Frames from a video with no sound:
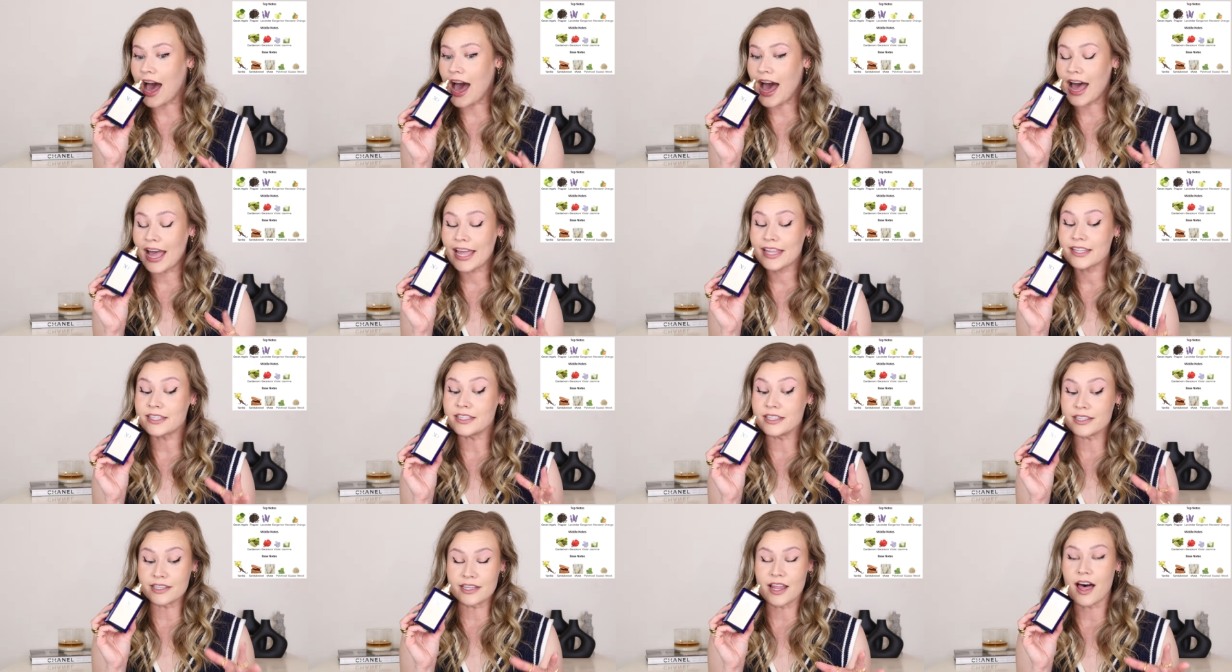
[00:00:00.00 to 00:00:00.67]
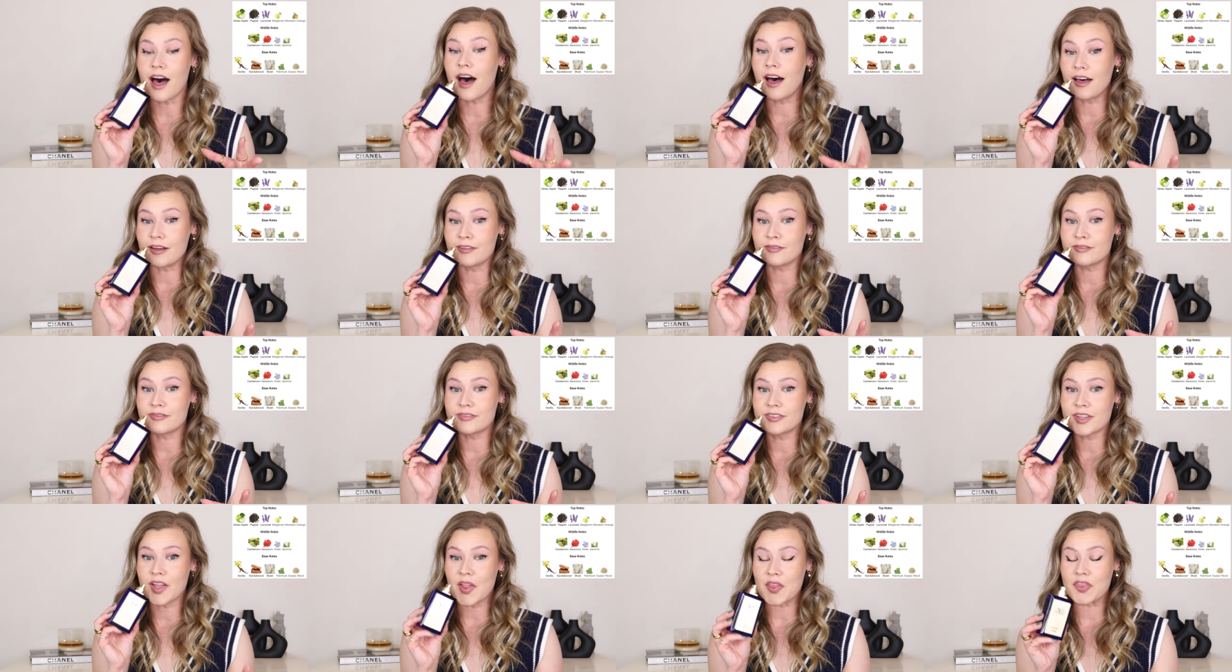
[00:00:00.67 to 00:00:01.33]
I
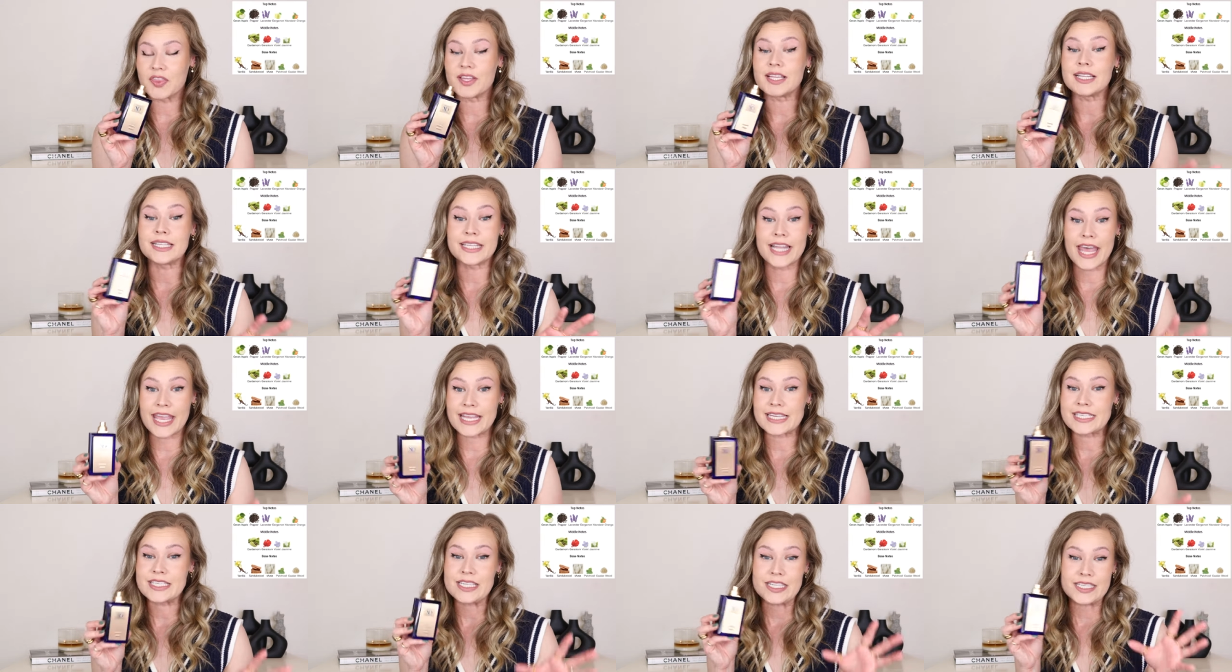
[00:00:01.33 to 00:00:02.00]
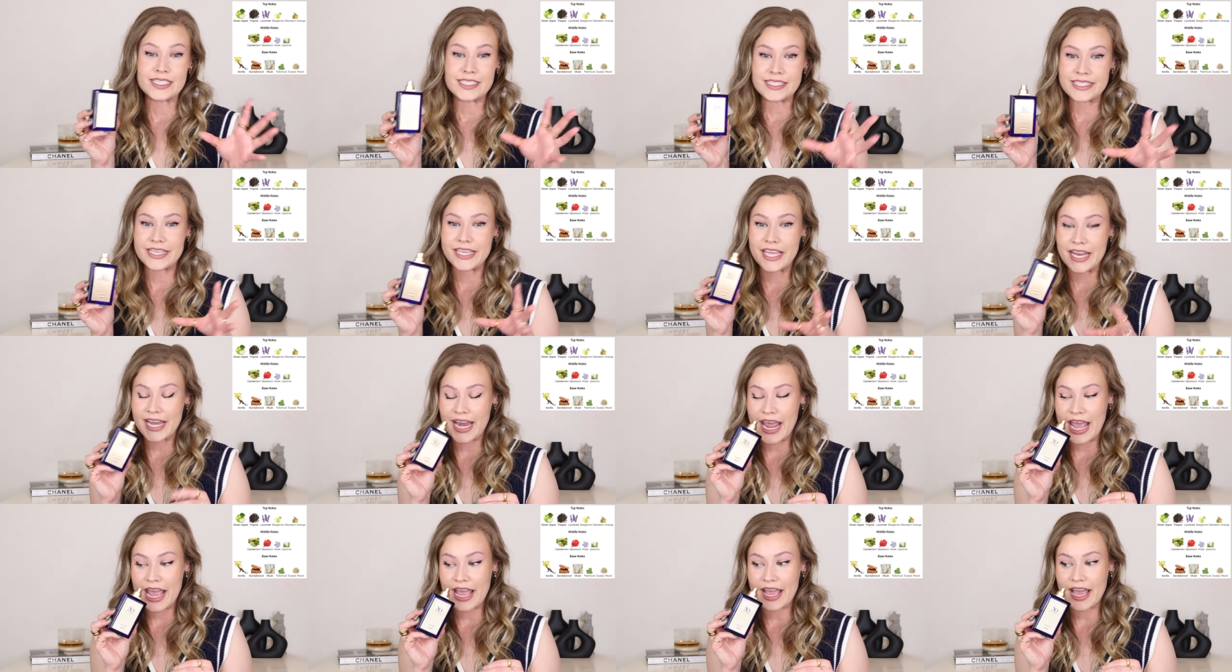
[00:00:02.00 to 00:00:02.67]
love the Layton
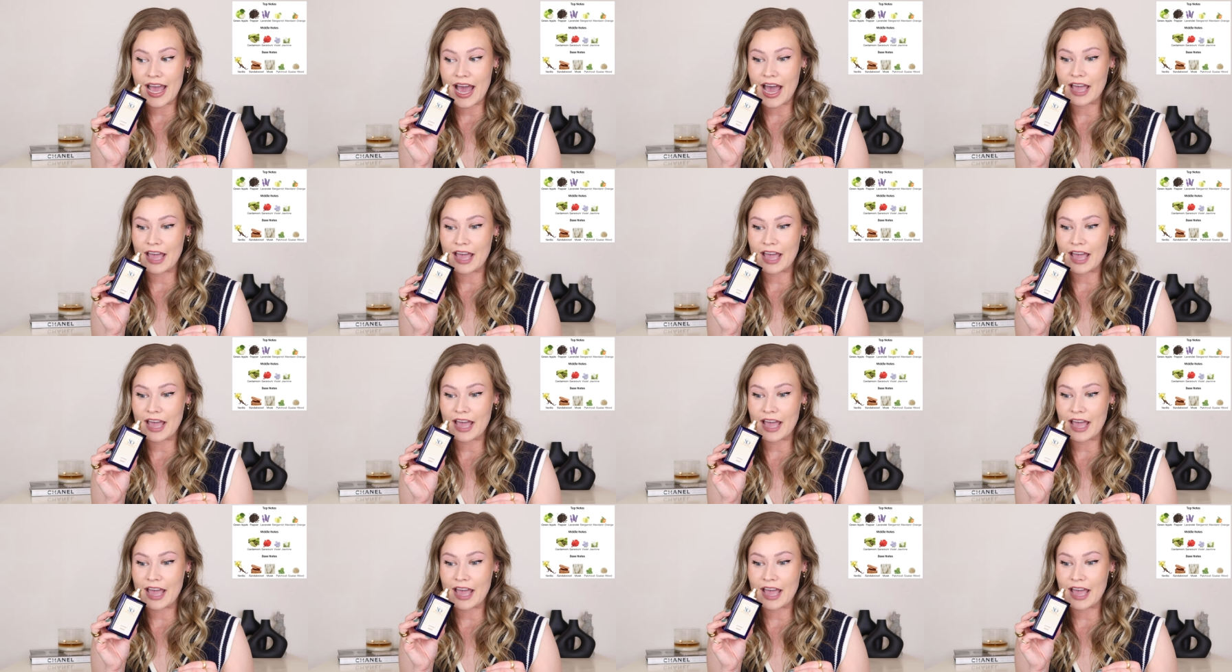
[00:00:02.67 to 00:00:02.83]
DNA.